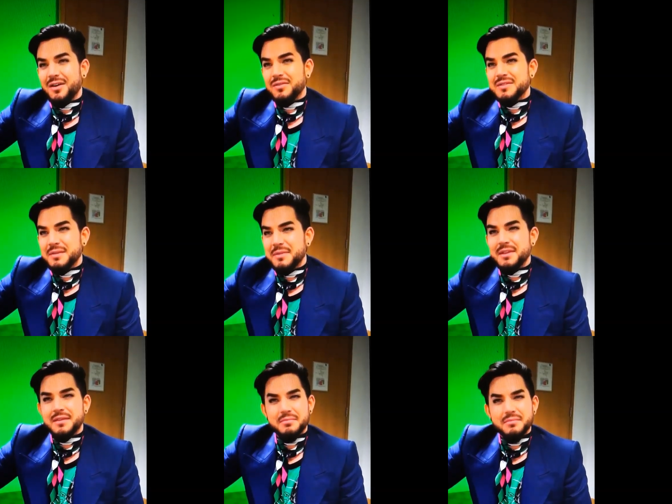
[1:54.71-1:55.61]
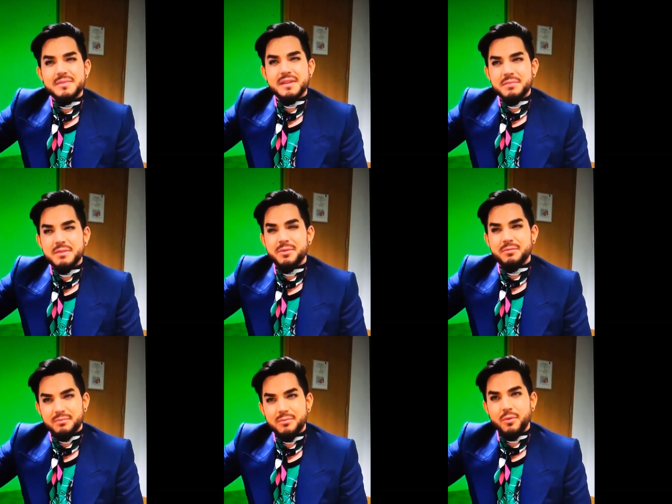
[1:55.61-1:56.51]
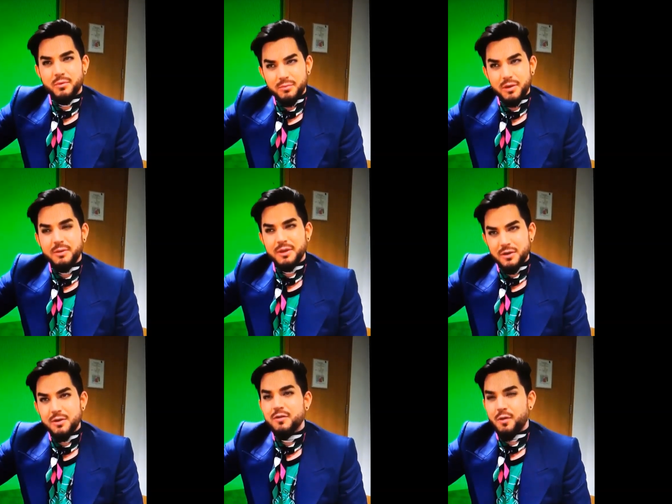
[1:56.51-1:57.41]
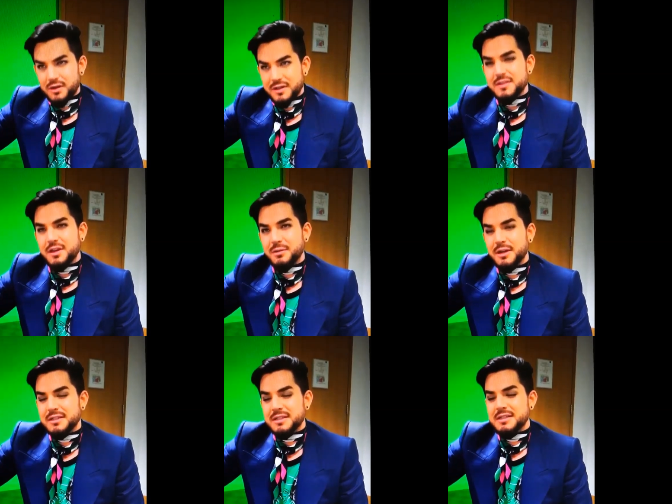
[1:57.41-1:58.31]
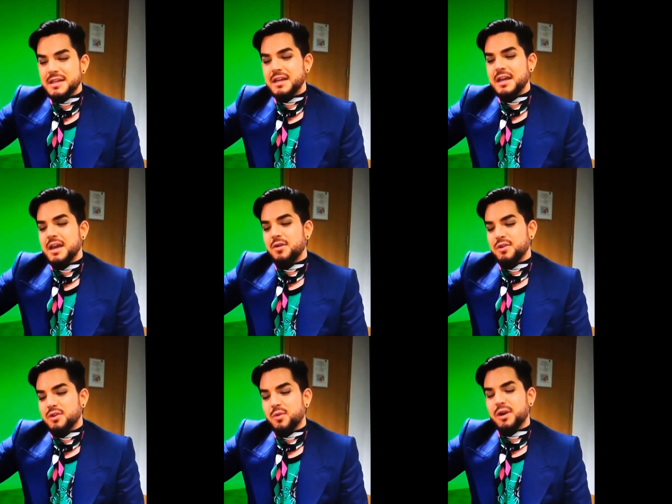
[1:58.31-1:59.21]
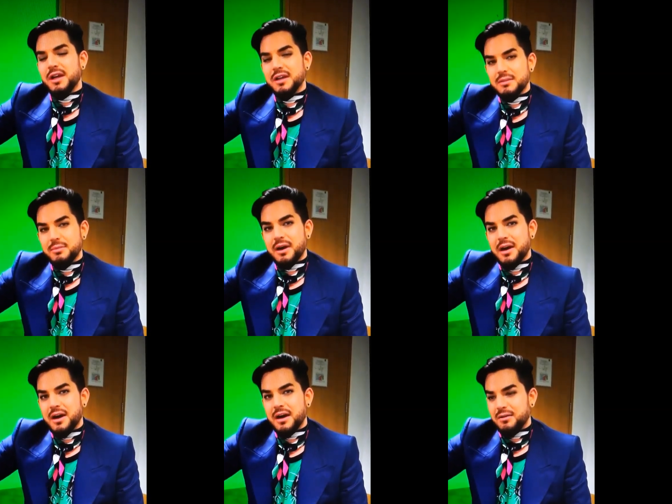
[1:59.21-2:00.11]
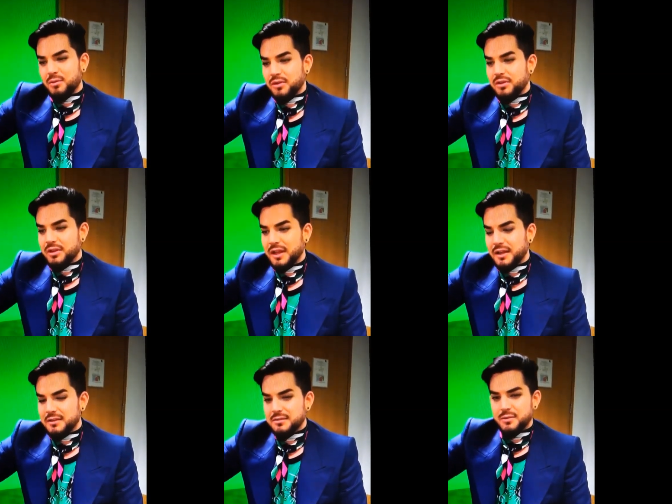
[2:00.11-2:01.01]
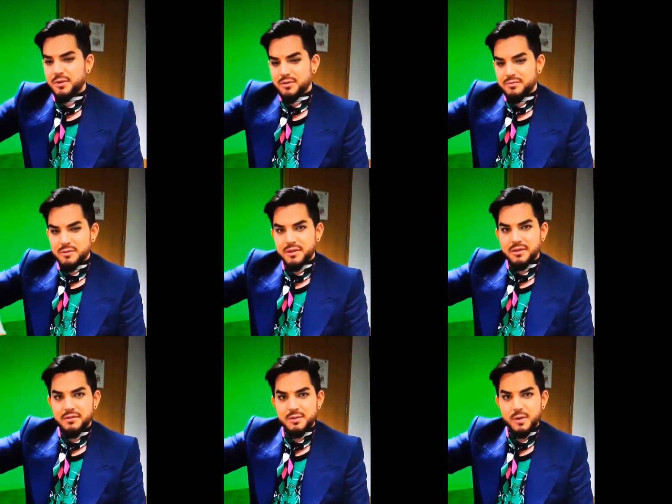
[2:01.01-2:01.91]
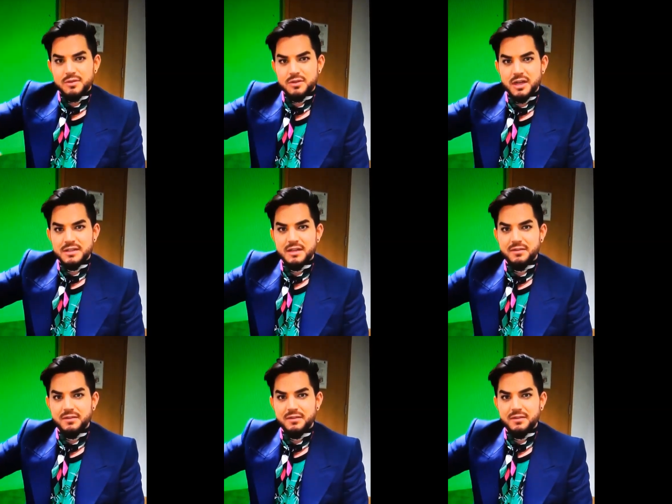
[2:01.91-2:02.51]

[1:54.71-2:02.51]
something that some people will probably know who've worked at Starbucks is that when you're working at the bar where the like where you're doing the espresso shots and